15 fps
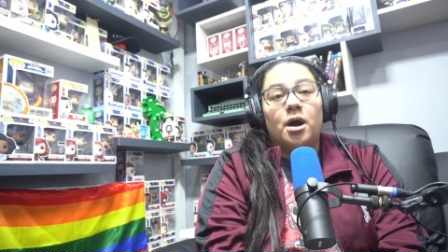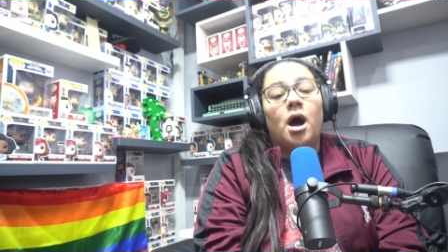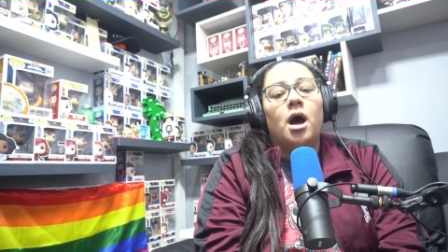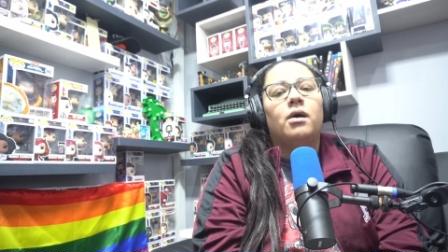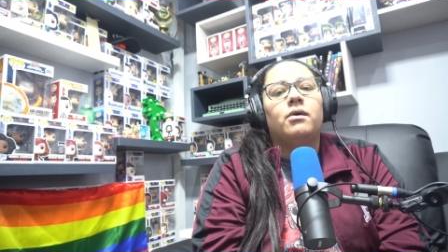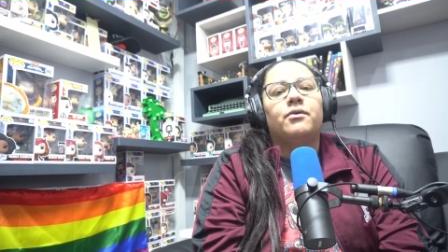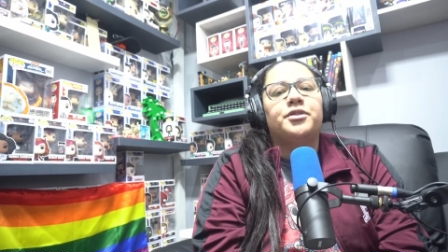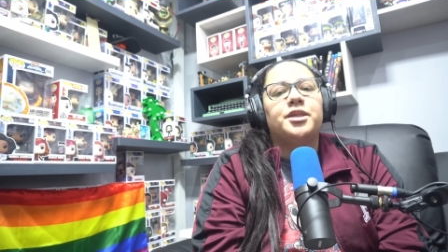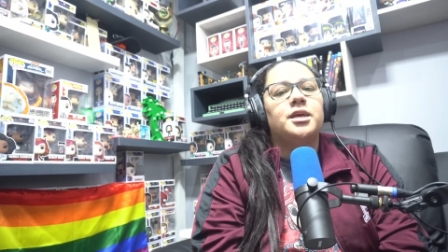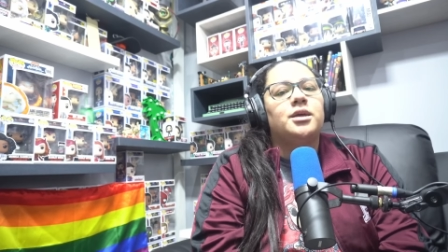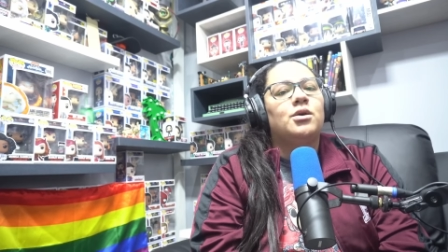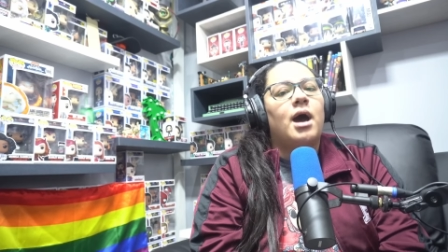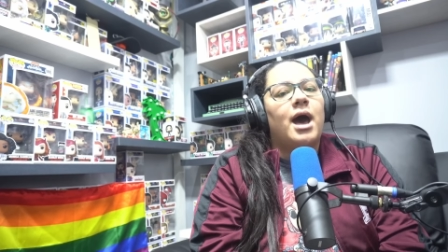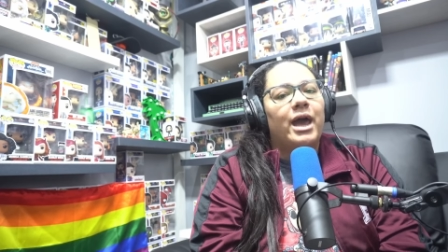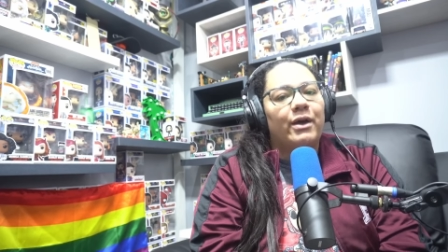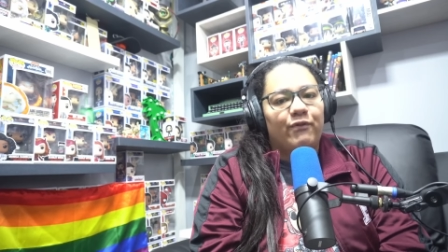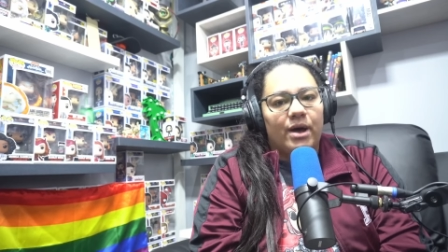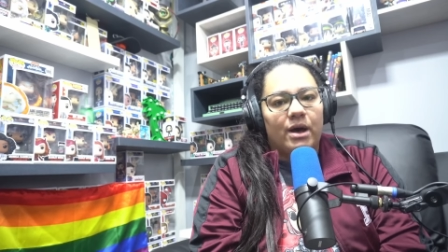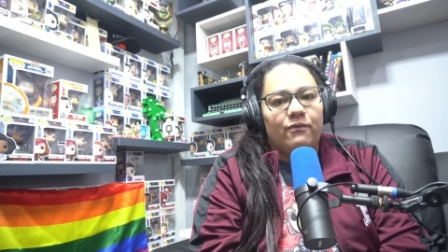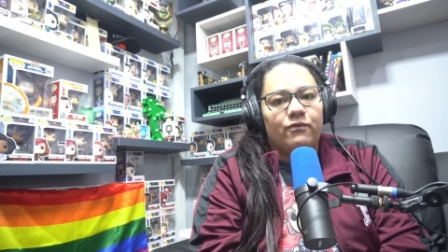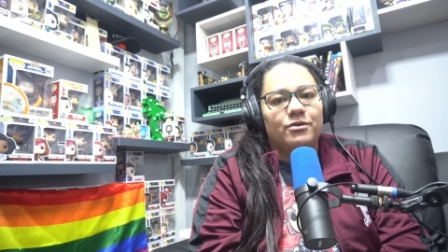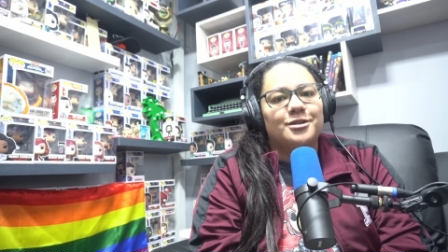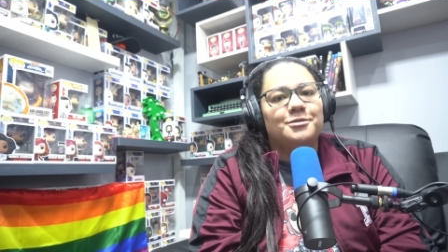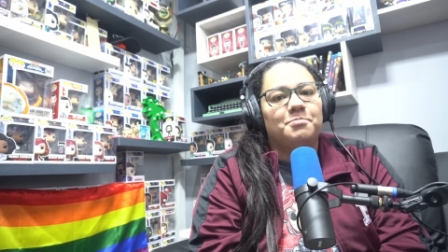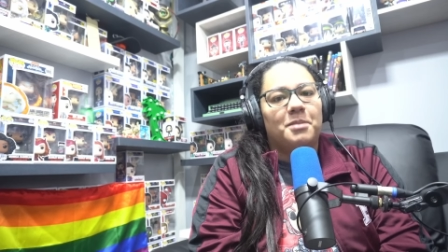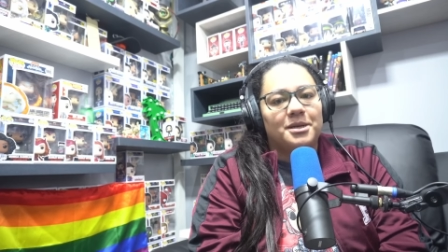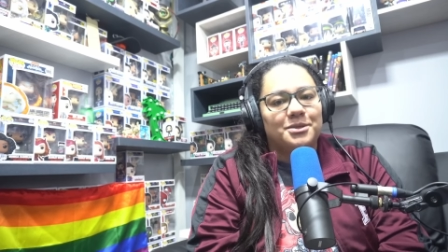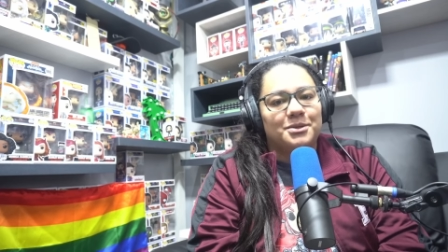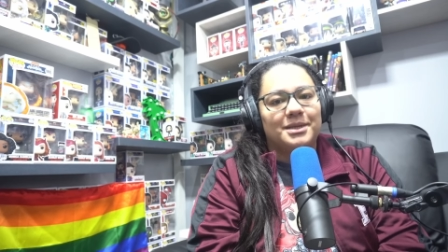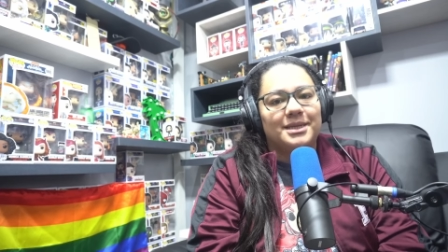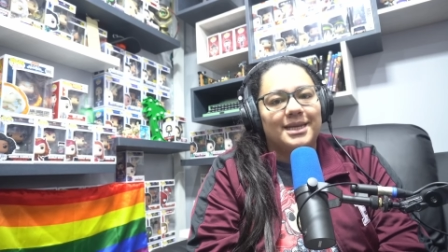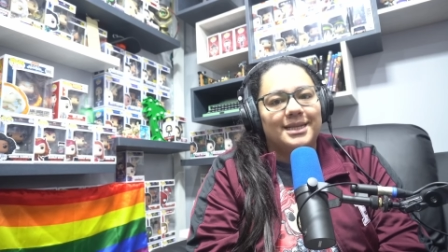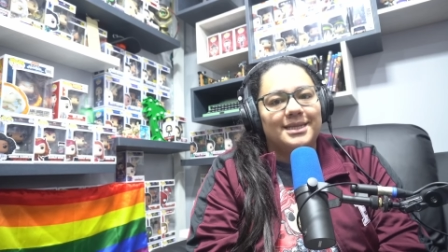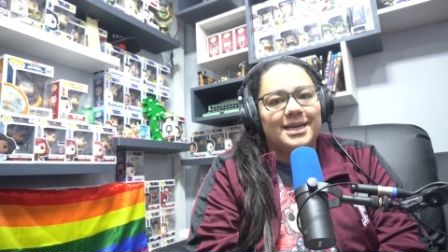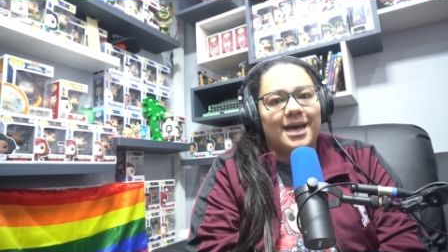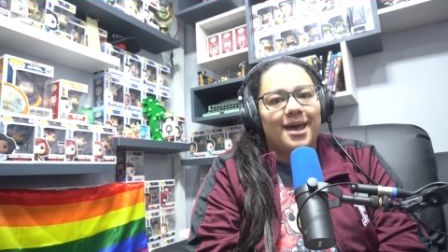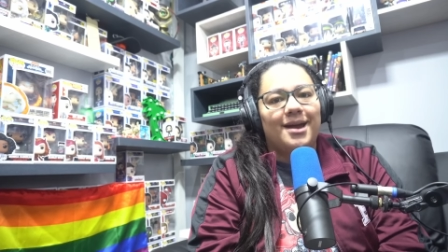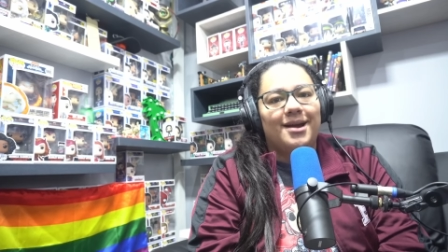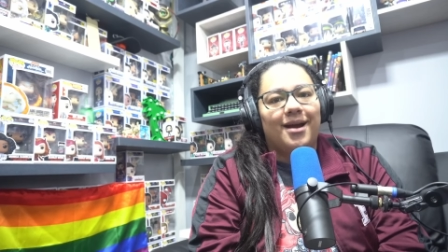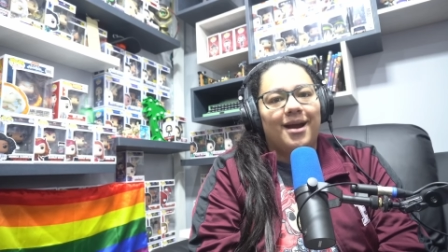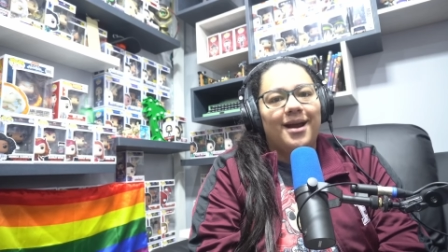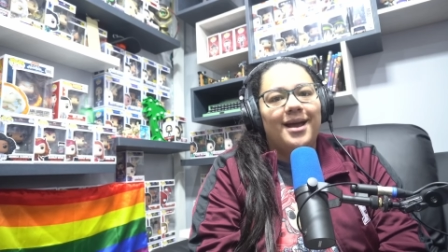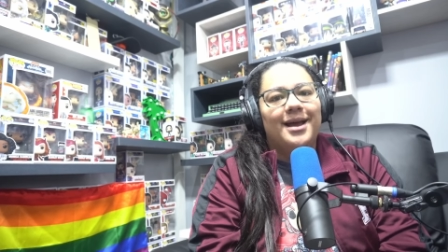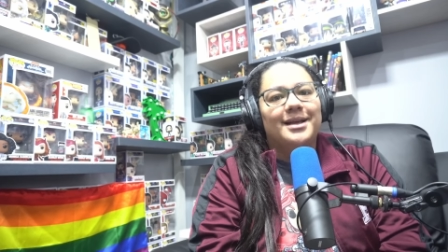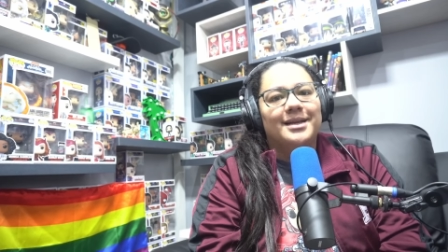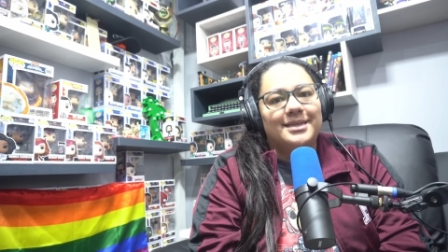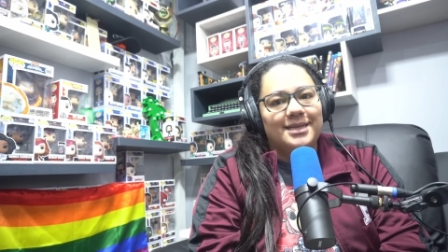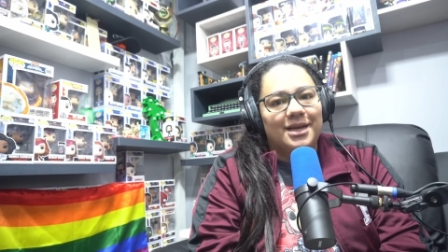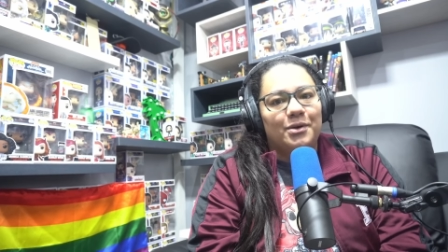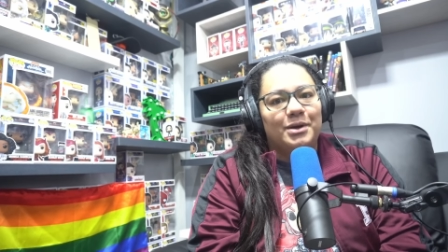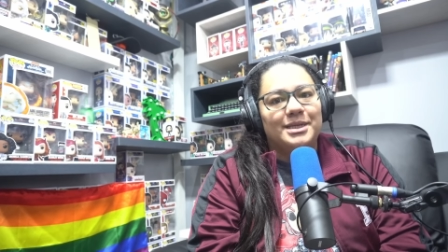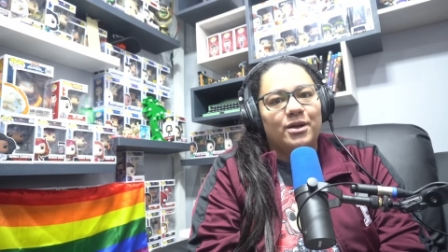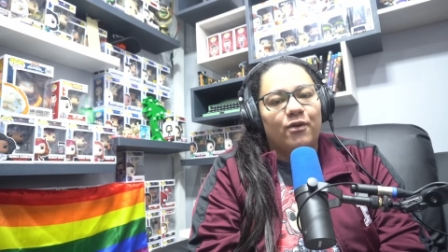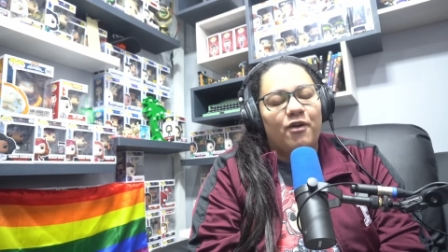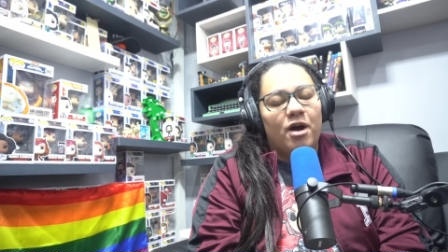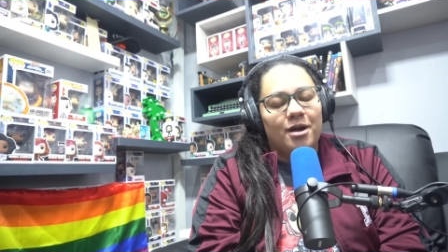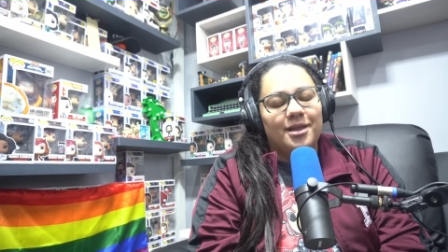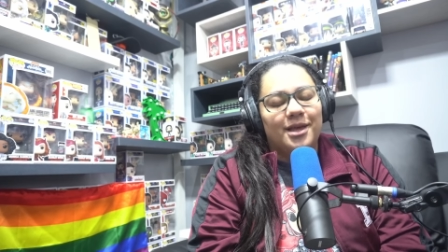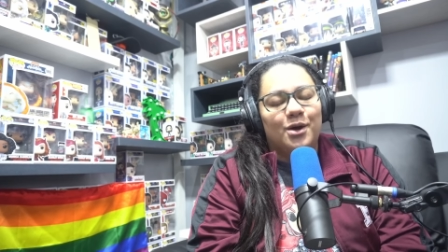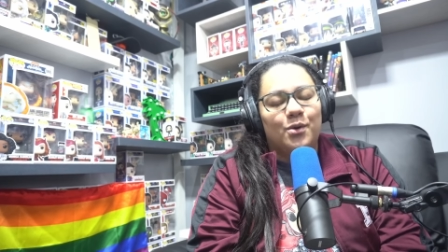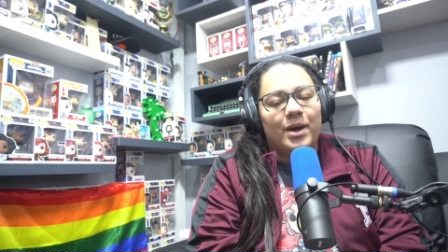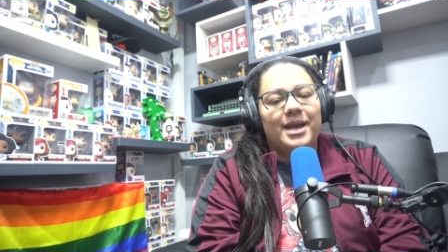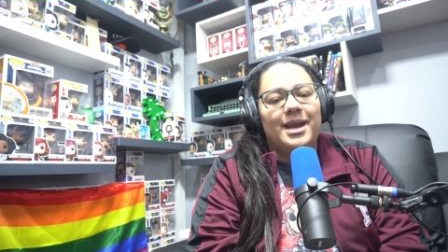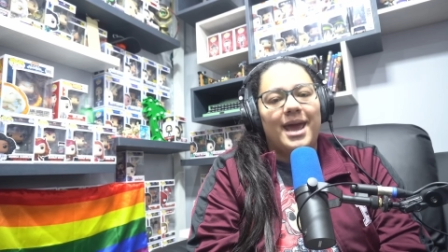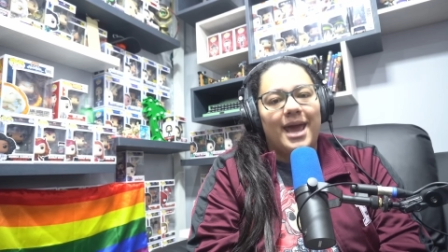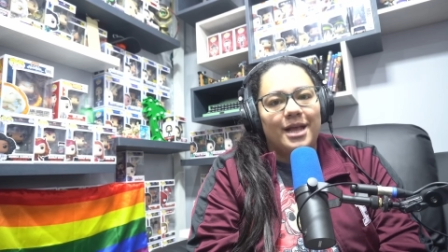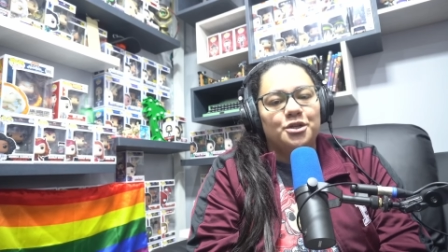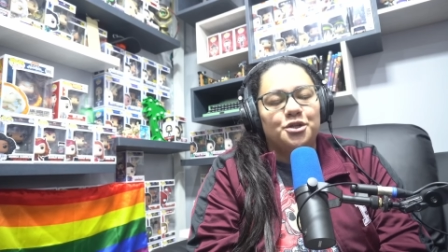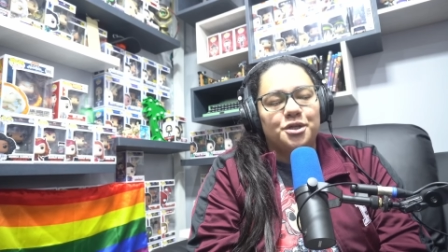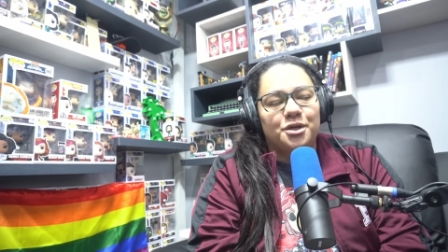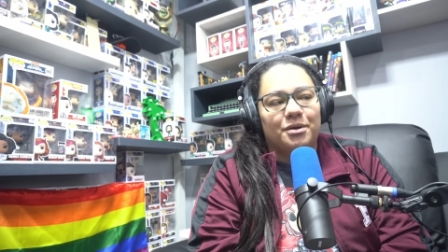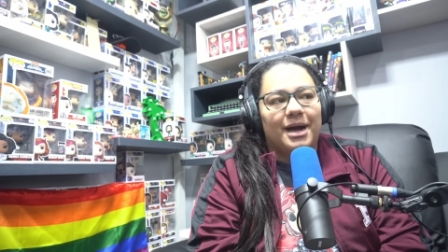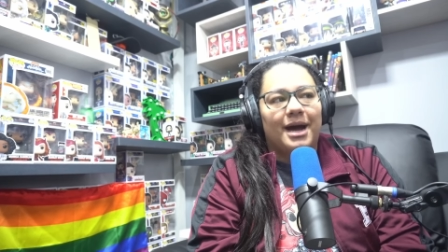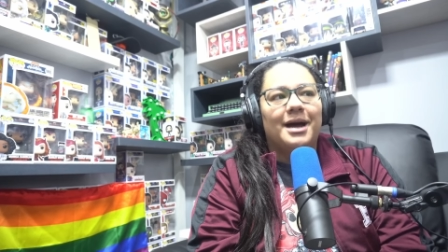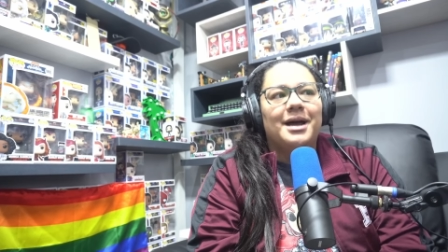Oh, thank you Haifa for sponsoring the entire series of Harley Quinn and She-Ra.